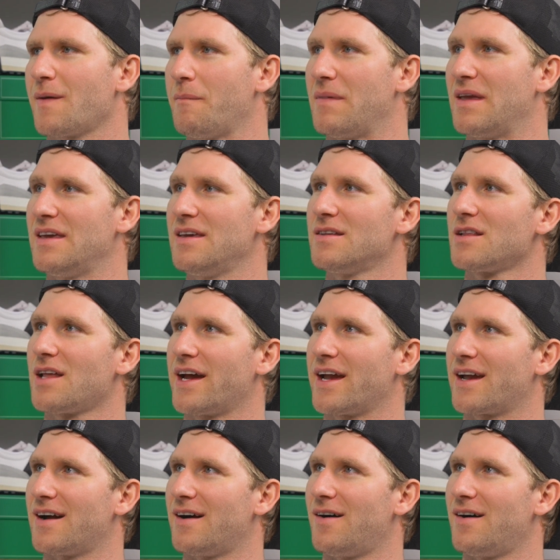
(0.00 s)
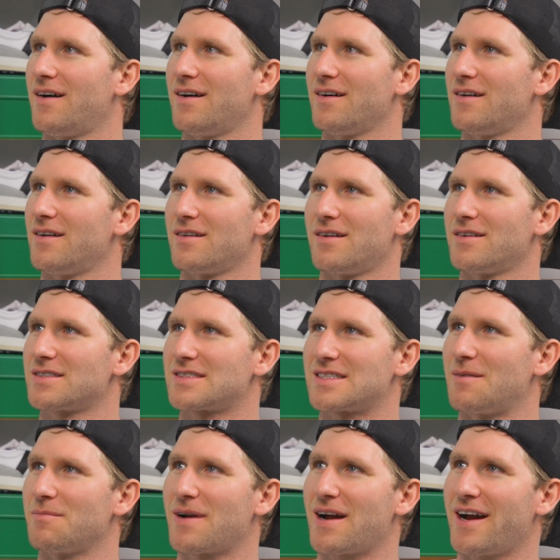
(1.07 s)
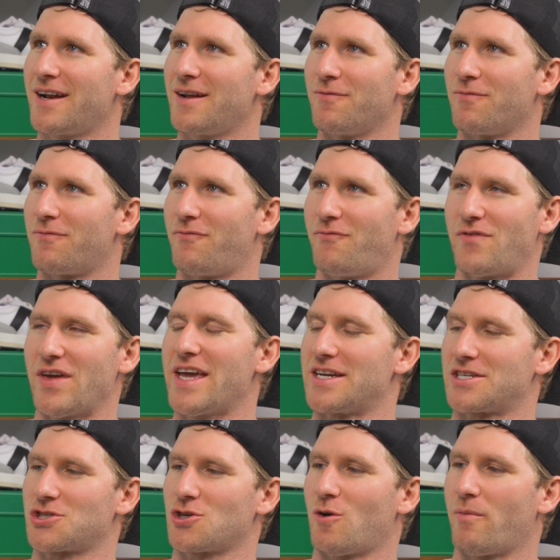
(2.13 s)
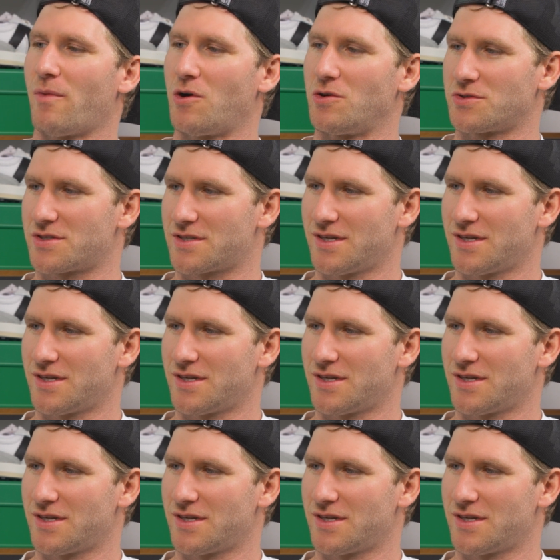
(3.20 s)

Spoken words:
To me like some kind of fish almost.